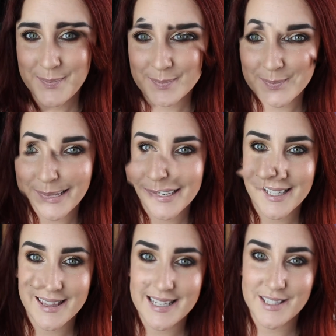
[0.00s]
So like I
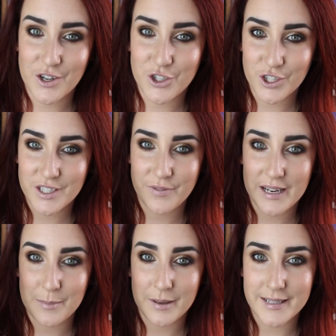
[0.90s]
said, these are just
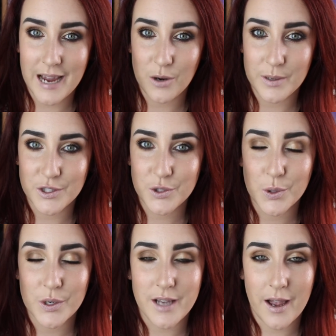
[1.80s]
available now in
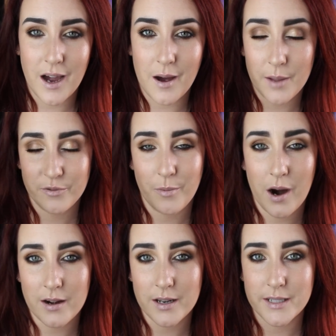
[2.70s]
stores. I'm from
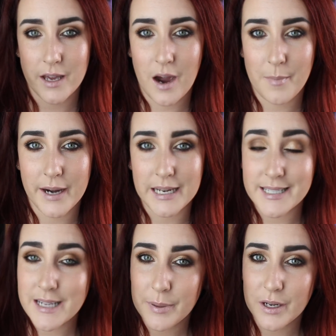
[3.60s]
Ireland, I got mine in
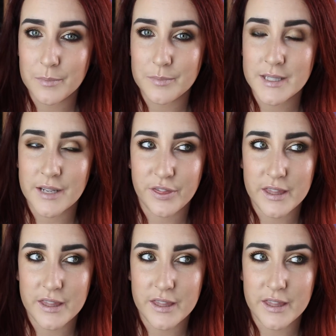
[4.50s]
Debenhams.